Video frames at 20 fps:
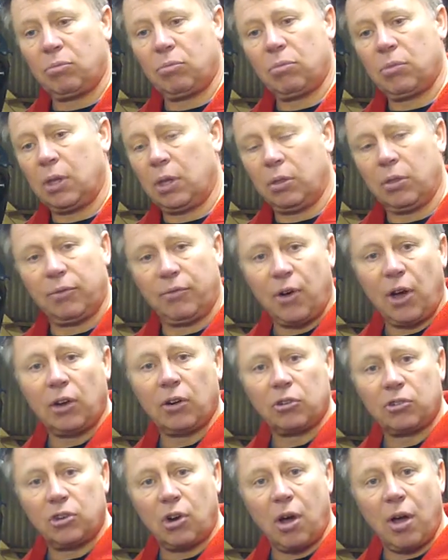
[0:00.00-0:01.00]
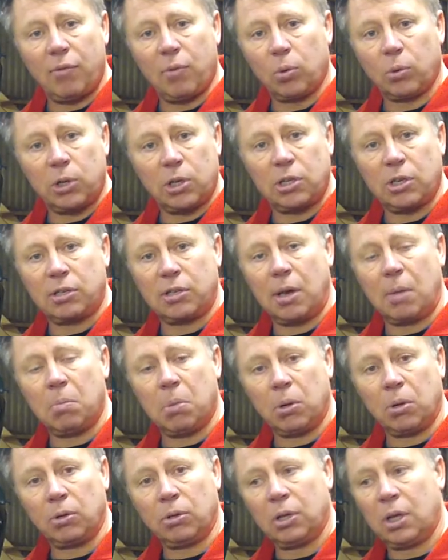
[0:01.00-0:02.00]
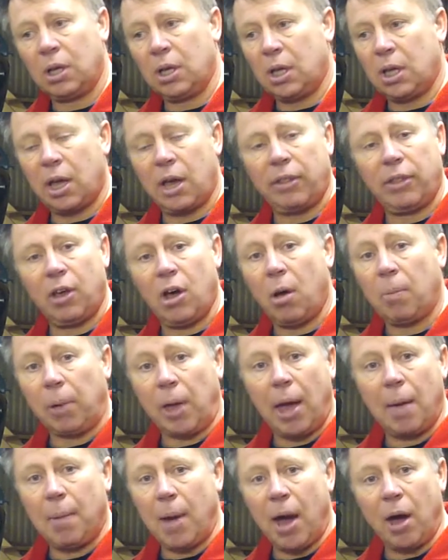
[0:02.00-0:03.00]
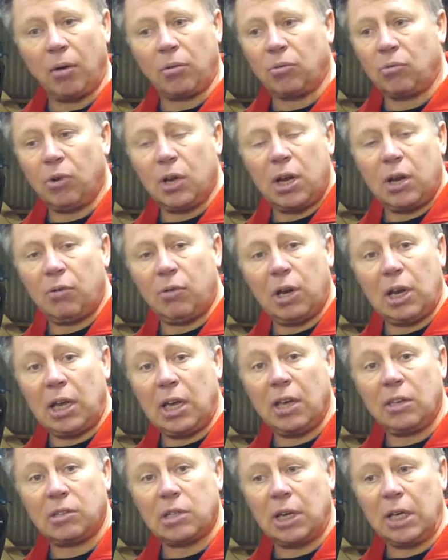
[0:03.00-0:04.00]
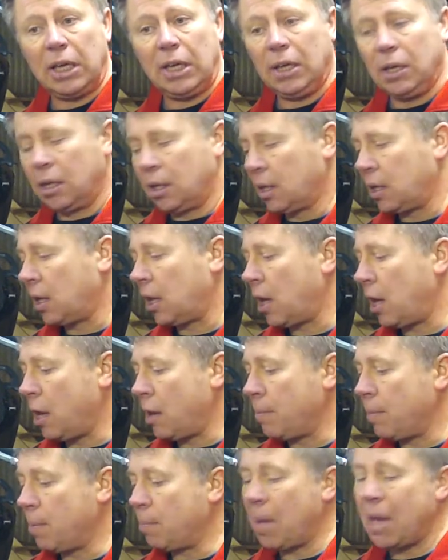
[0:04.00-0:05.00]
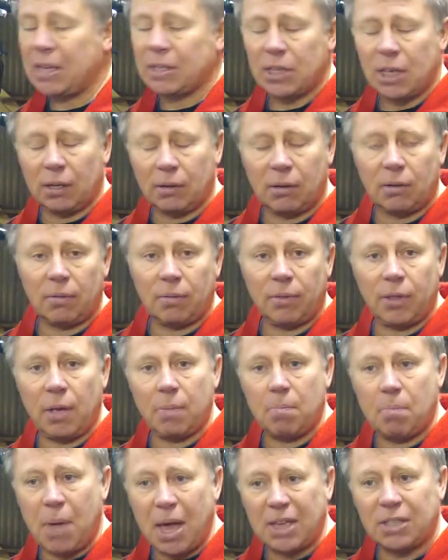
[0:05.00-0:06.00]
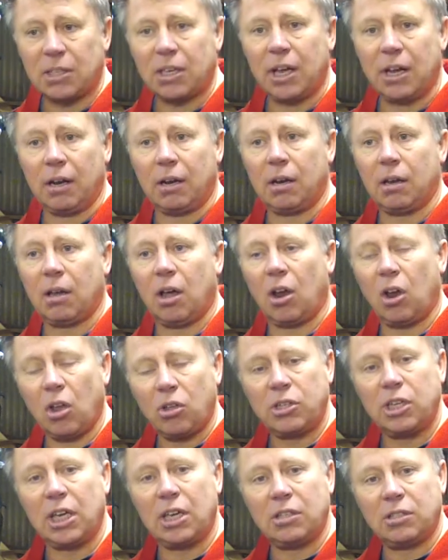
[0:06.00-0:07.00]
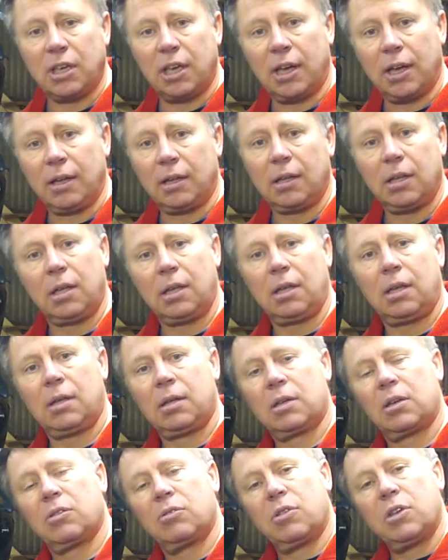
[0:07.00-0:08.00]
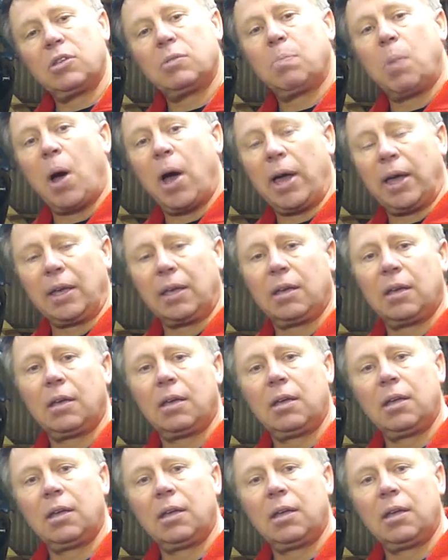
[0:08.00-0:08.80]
the final drive all disassembled, and the arm came out really easily. It makes it a lot easier, because this bike